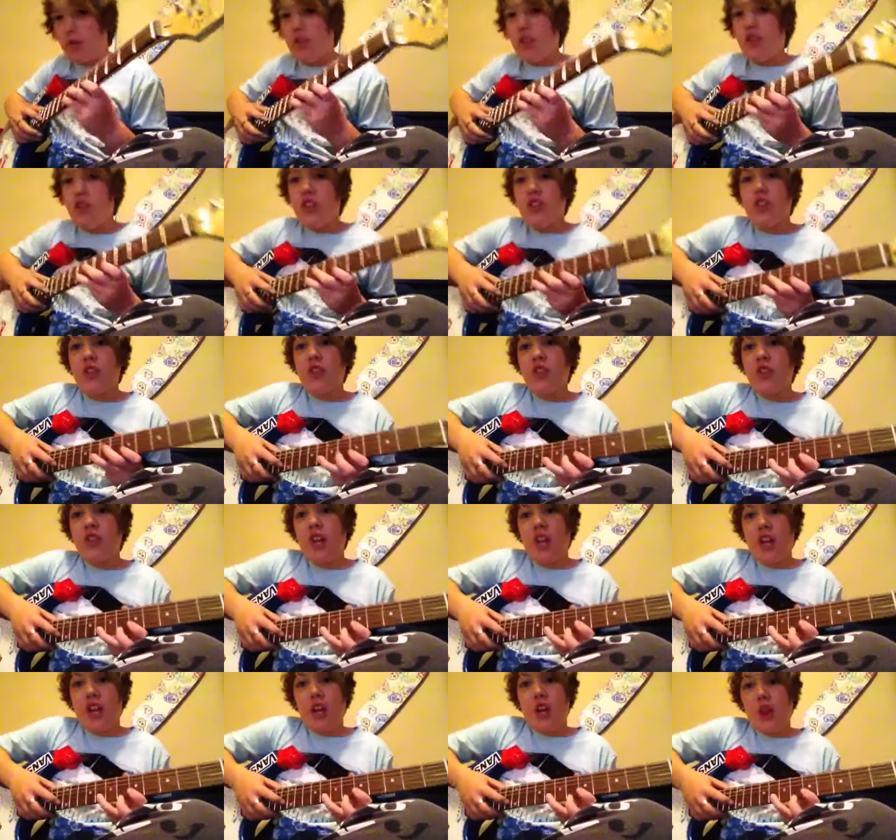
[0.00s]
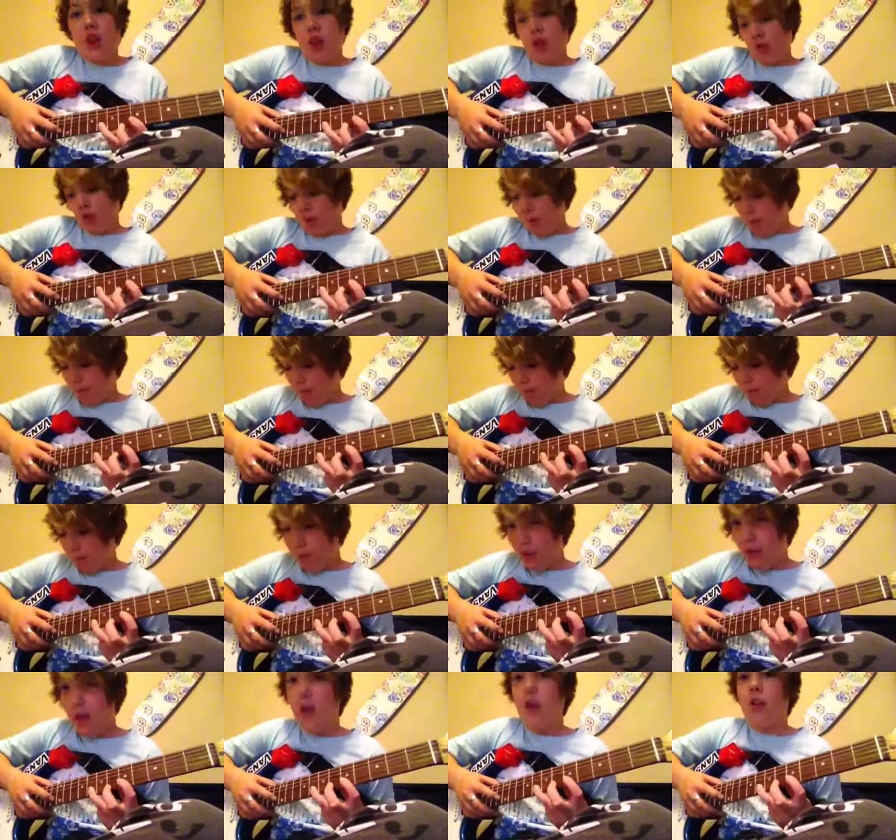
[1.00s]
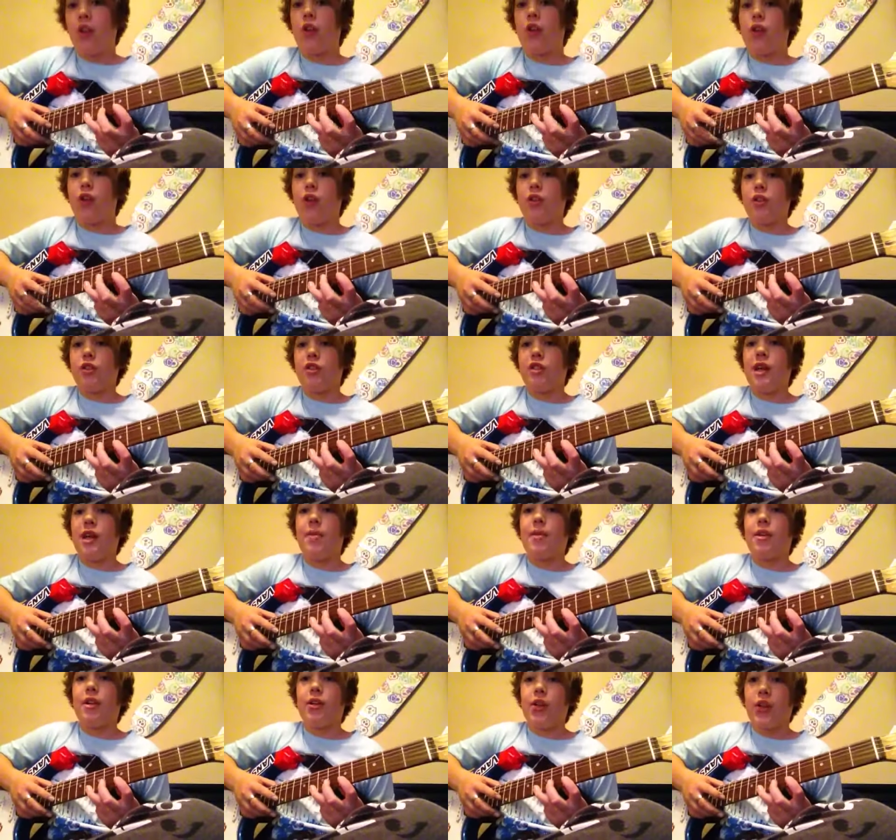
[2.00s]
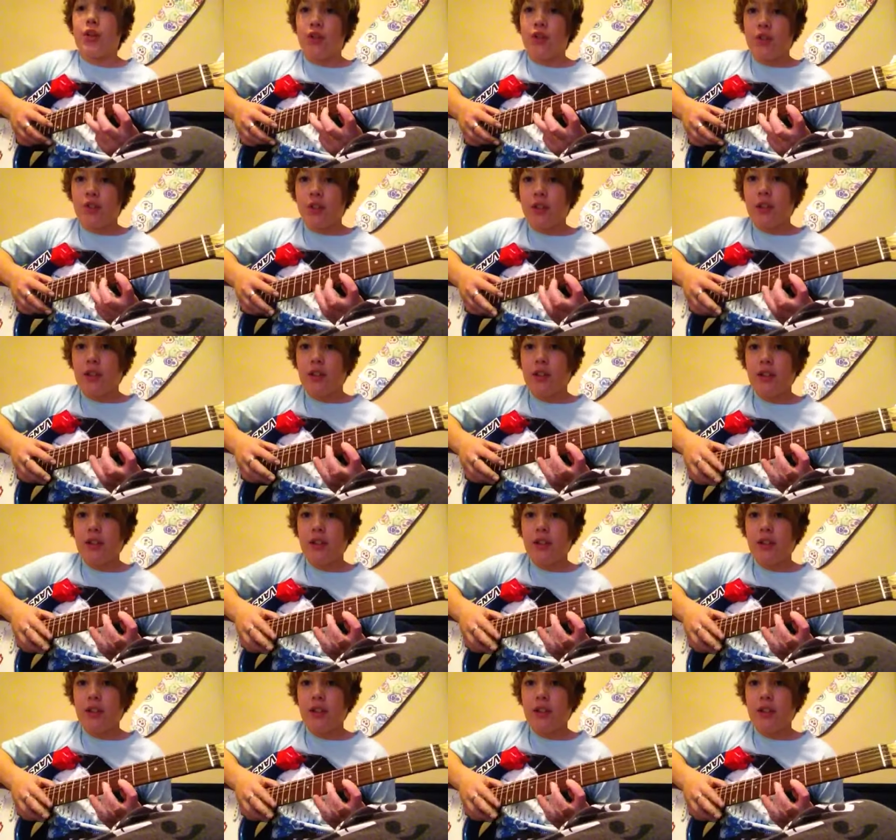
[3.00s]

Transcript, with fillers: 5th to 8th, on um, the tapping on the 13th.